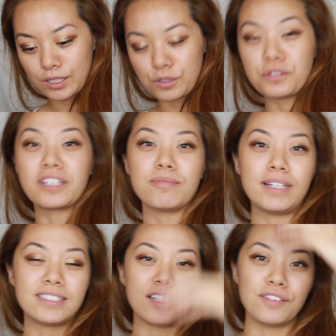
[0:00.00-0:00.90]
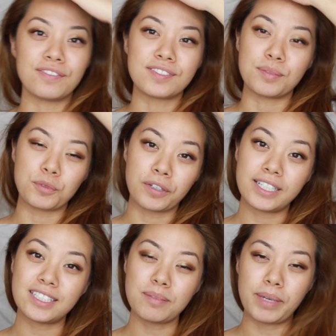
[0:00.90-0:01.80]
to give myself some
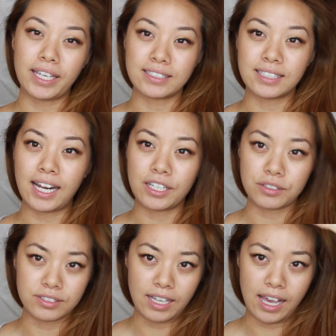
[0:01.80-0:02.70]
crazy bangs that I used to